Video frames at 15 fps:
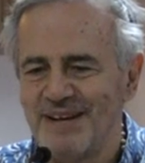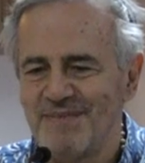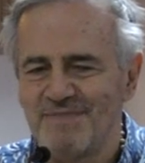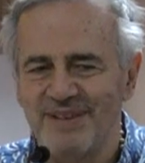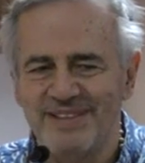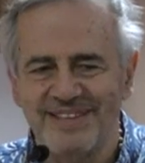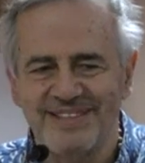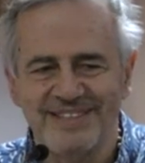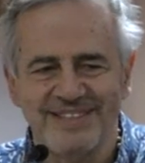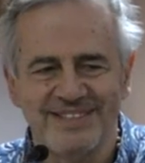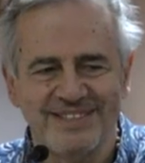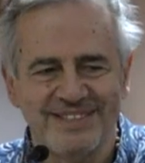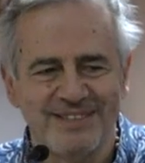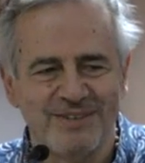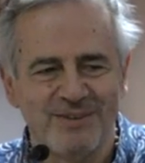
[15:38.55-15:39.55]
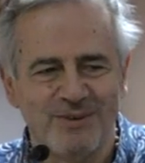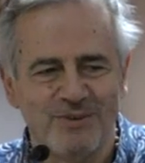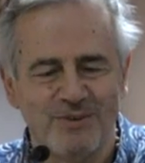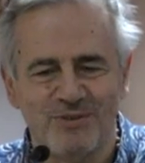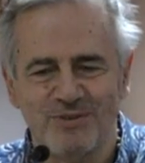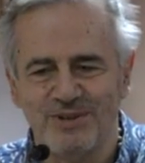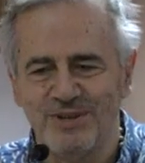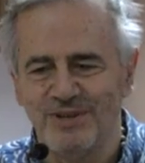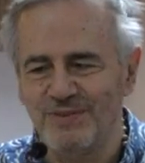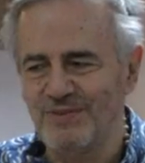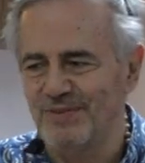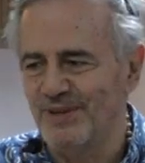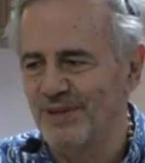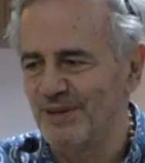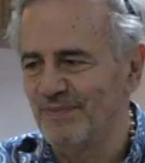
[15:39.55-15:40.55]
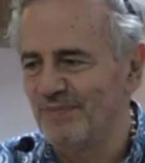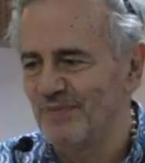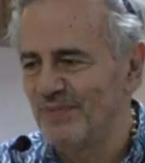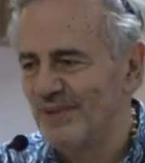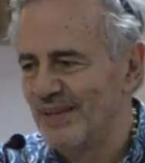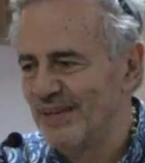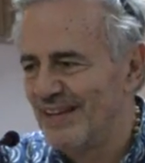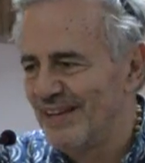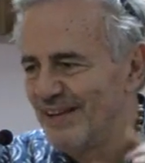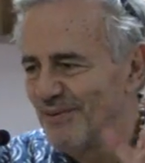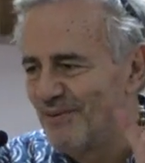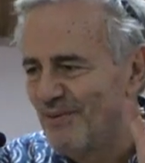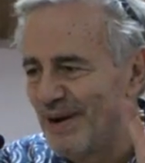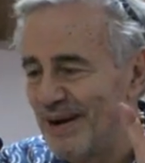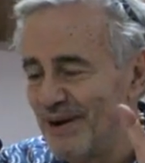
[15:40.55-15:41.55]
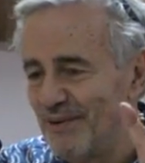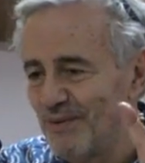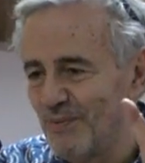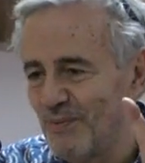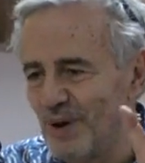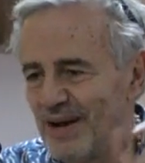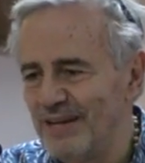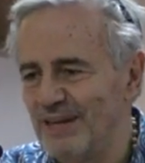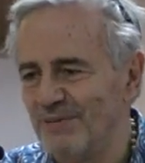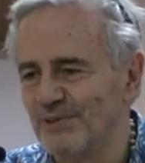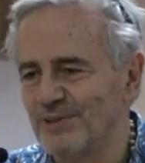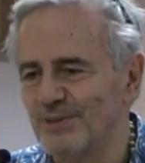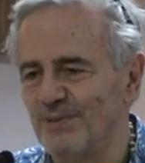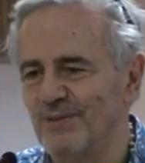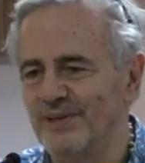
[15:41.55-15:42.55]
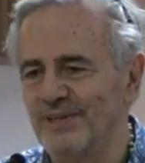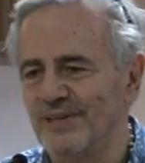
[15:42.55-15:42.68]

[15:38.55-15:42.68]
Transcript: but this is the notion of um, where why he was called.